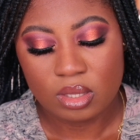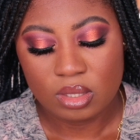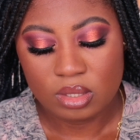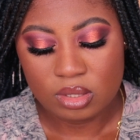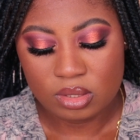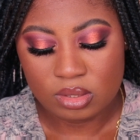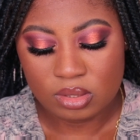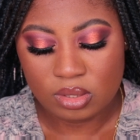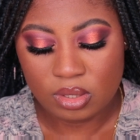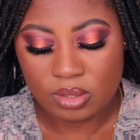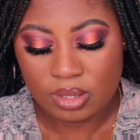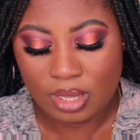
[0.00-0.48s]

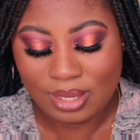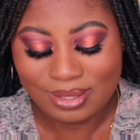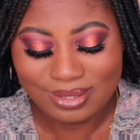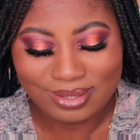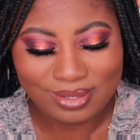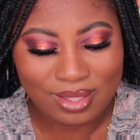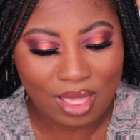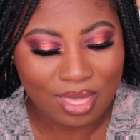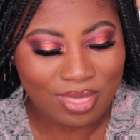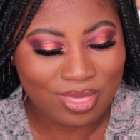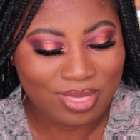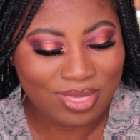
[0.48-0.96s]
So
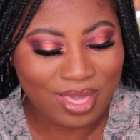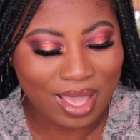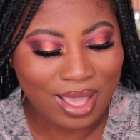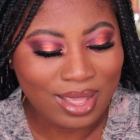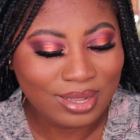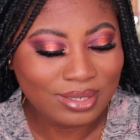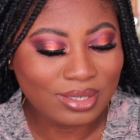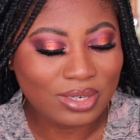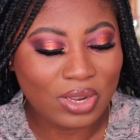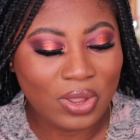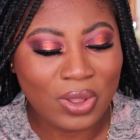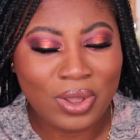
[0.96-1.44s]
that's
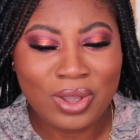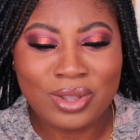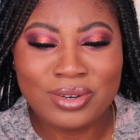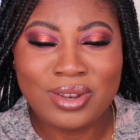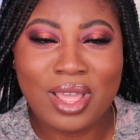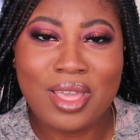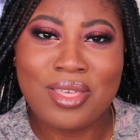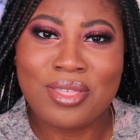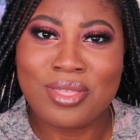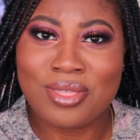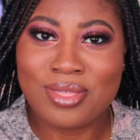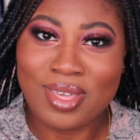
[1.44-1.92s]
that on
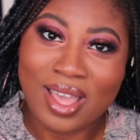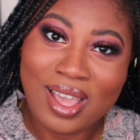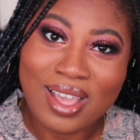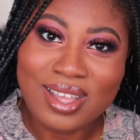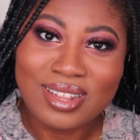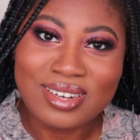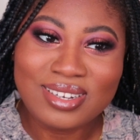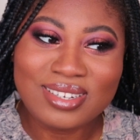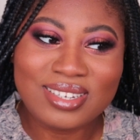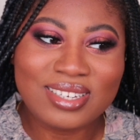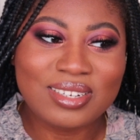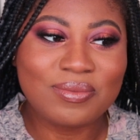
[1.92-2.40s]

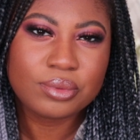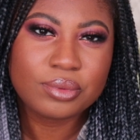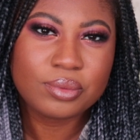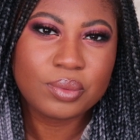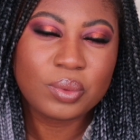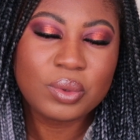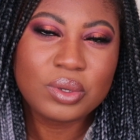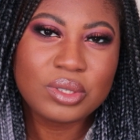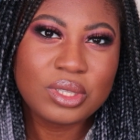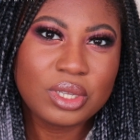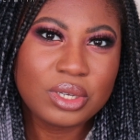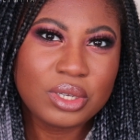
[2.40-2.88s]
that.
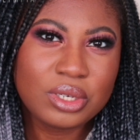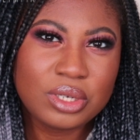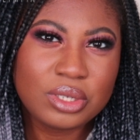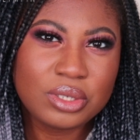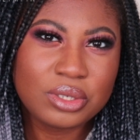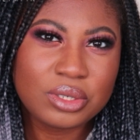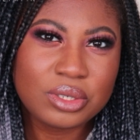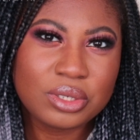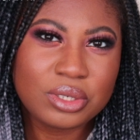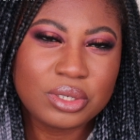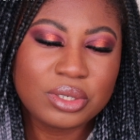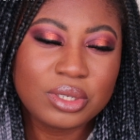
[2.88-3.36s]
What was I gonna
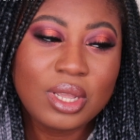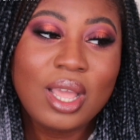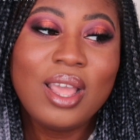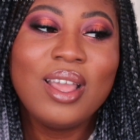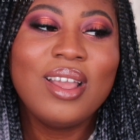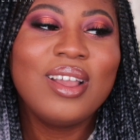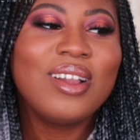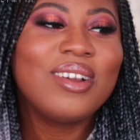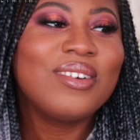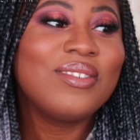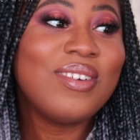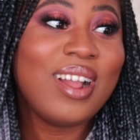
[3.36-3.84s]
do?
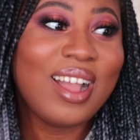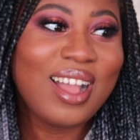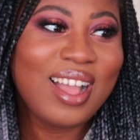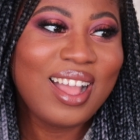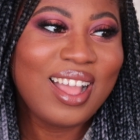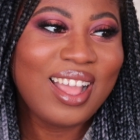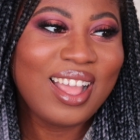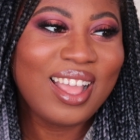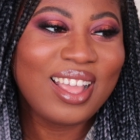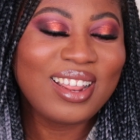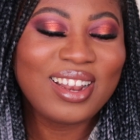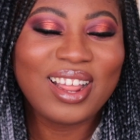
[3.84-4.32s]

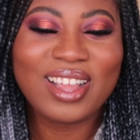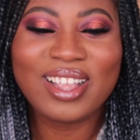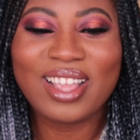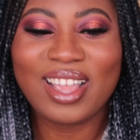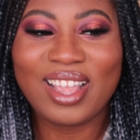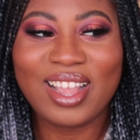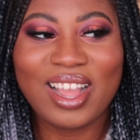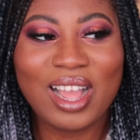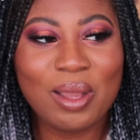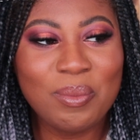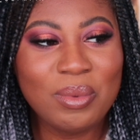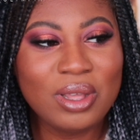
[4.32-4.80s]
Right,
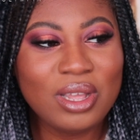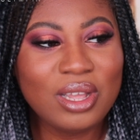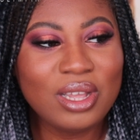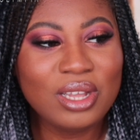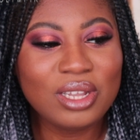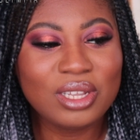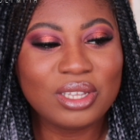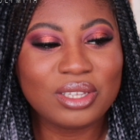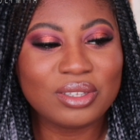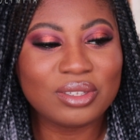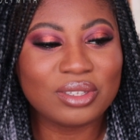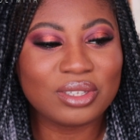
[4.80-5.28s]
okay, I'm
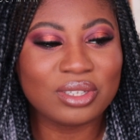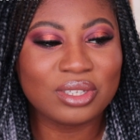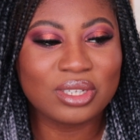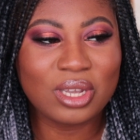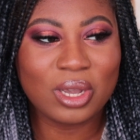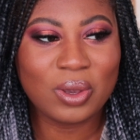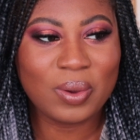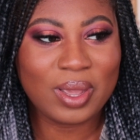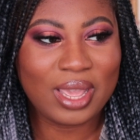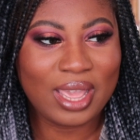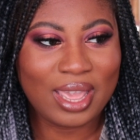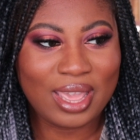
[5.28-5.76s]
gonna
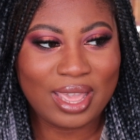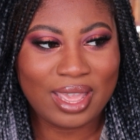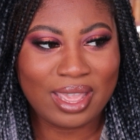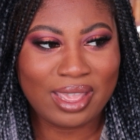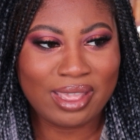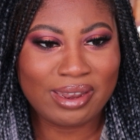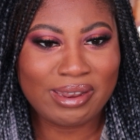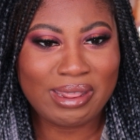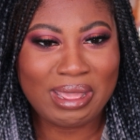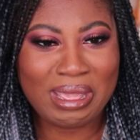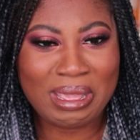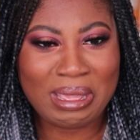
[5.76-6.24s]
go
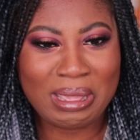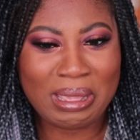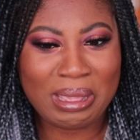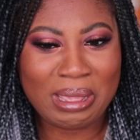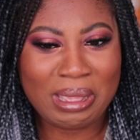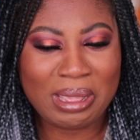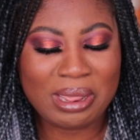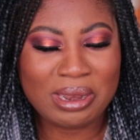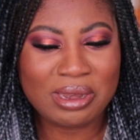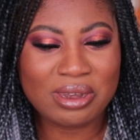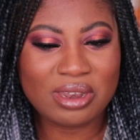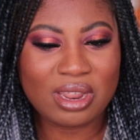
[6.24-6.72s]
ahead
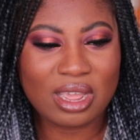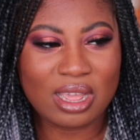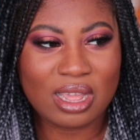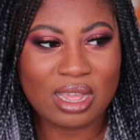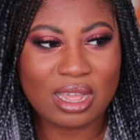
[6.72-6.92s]
and